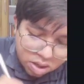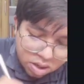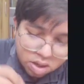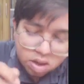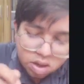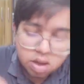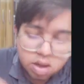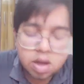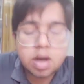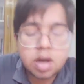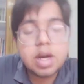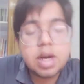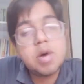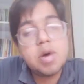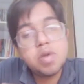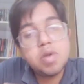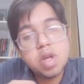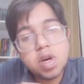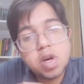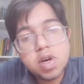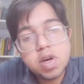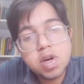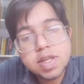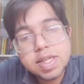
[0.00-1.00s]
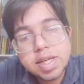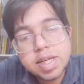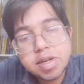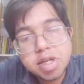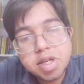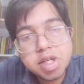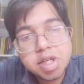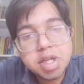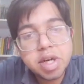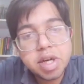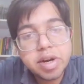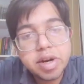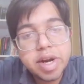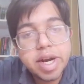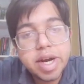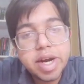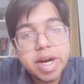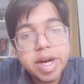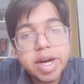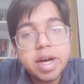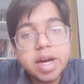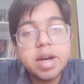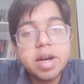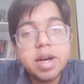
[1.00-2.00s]
down the concentration
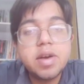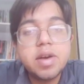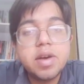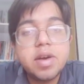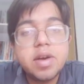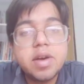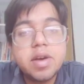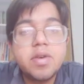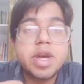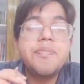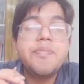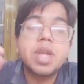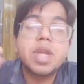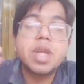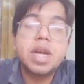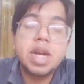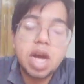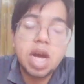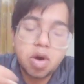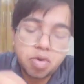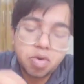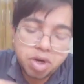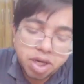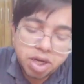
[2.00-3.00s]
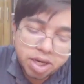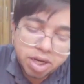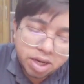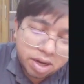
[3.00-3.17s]
gradient, okay, downhill.